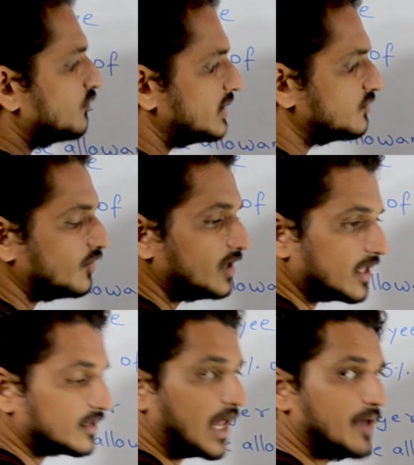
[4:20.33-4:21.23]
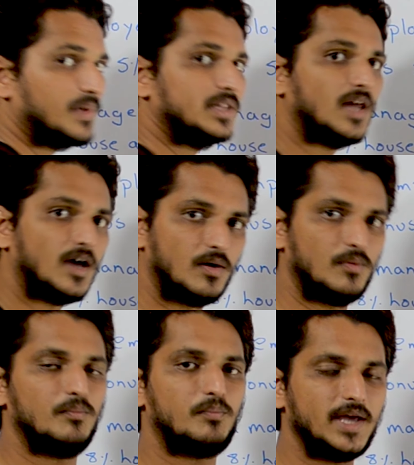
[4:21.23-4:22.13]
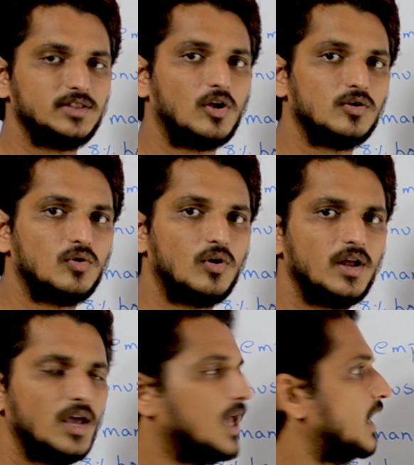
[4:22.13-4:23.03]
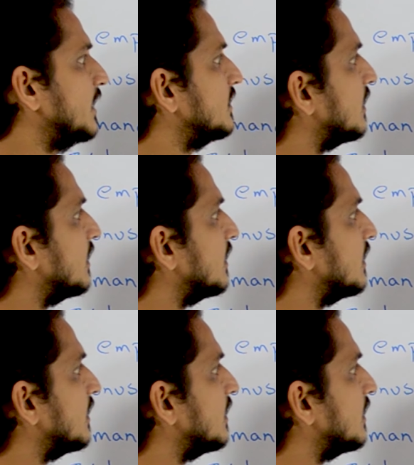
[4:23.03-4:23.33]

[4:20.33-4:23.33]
which we are typing the Python code. In